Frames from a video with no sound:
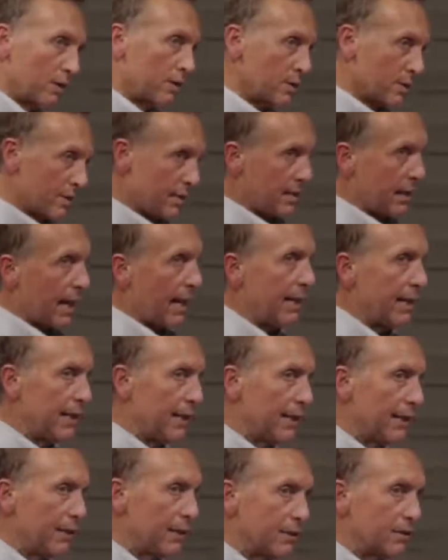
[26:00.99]
what the
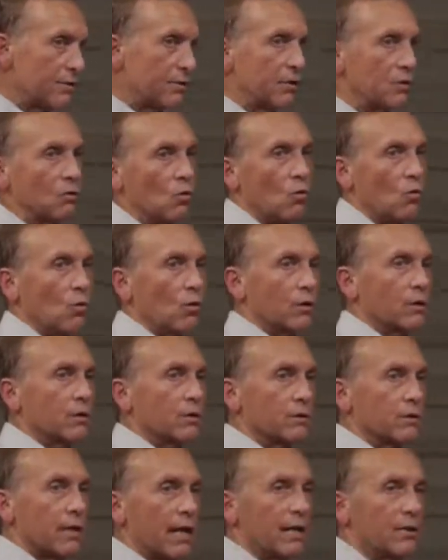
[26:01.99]
setting is in the
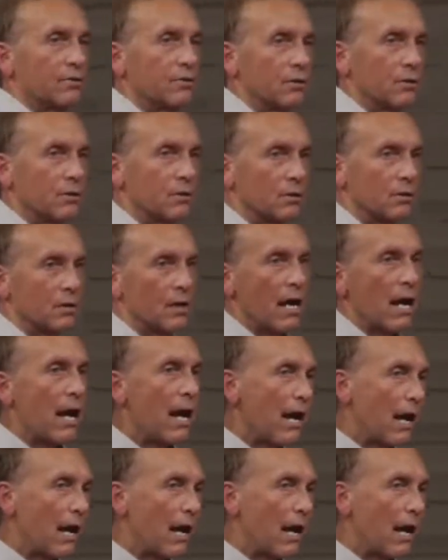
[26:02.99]
organization.